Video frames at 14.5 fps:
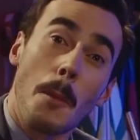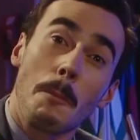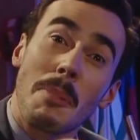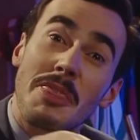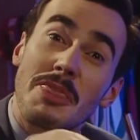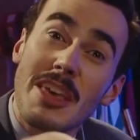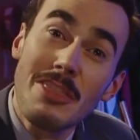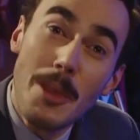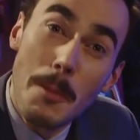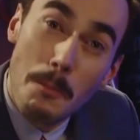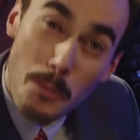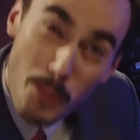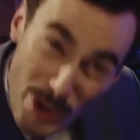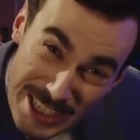But then the
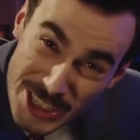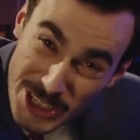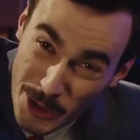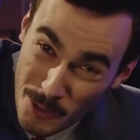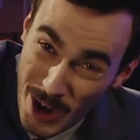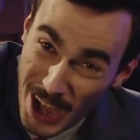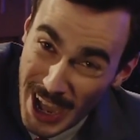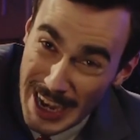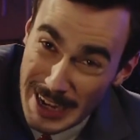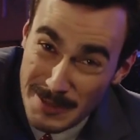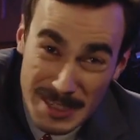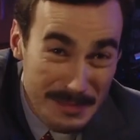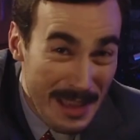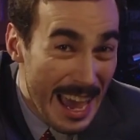Brits
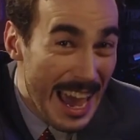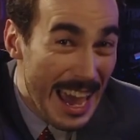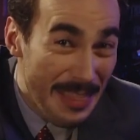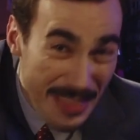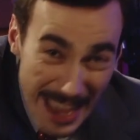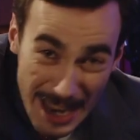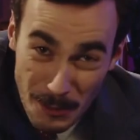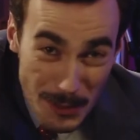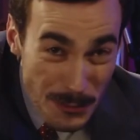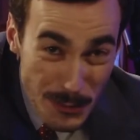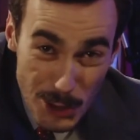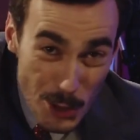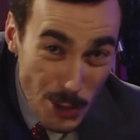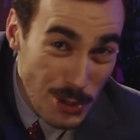arrived, and they
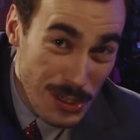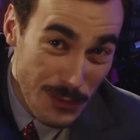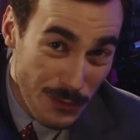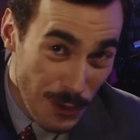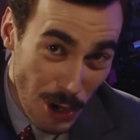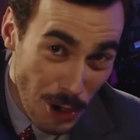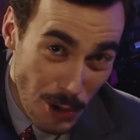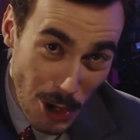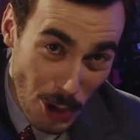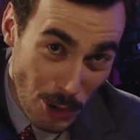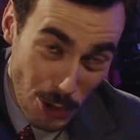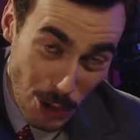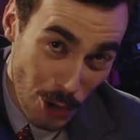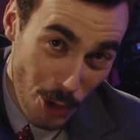refused to follow
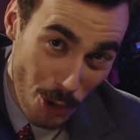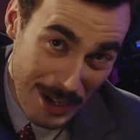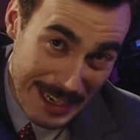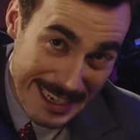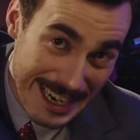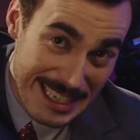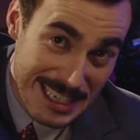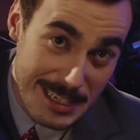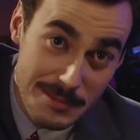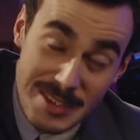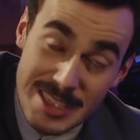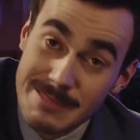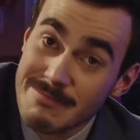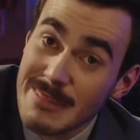local law and
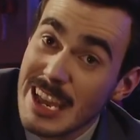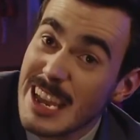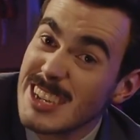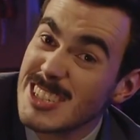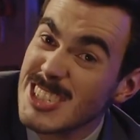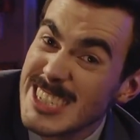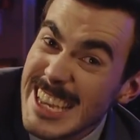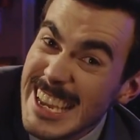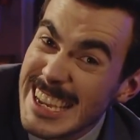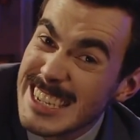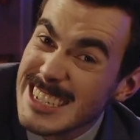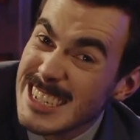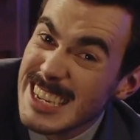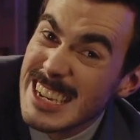customs.
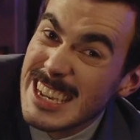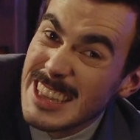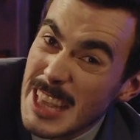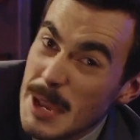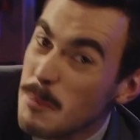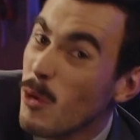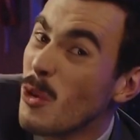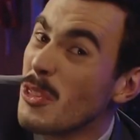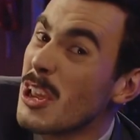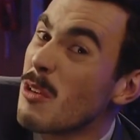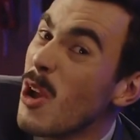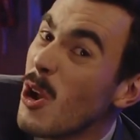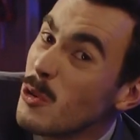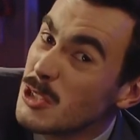Instead, they brought
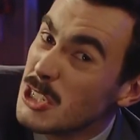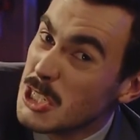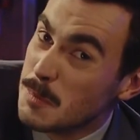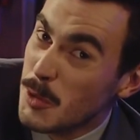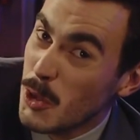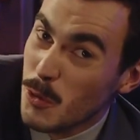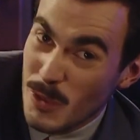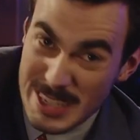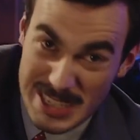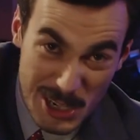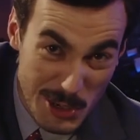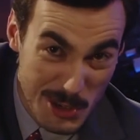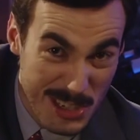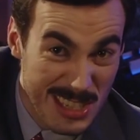their own dispute
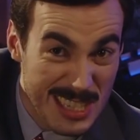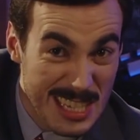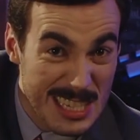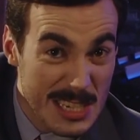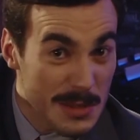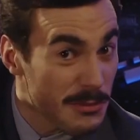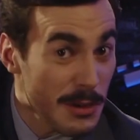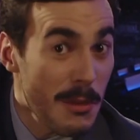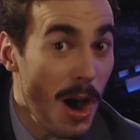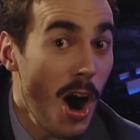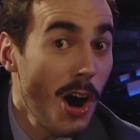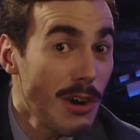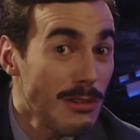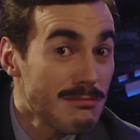resolution system from
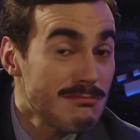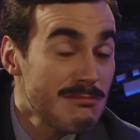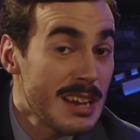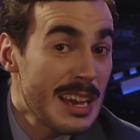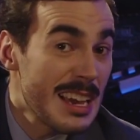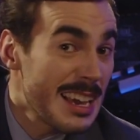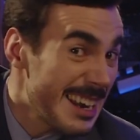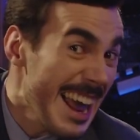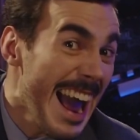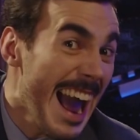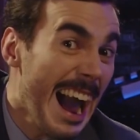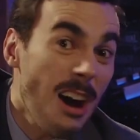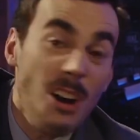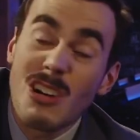home.
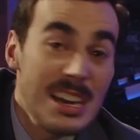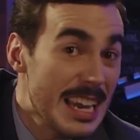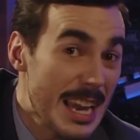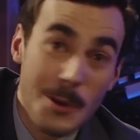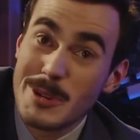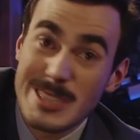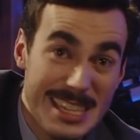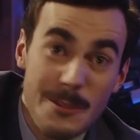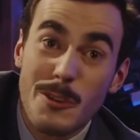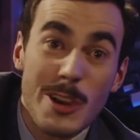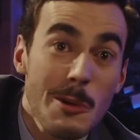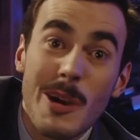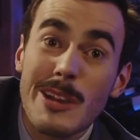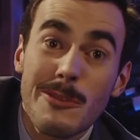Now, it was
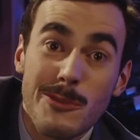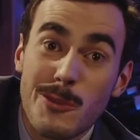everyone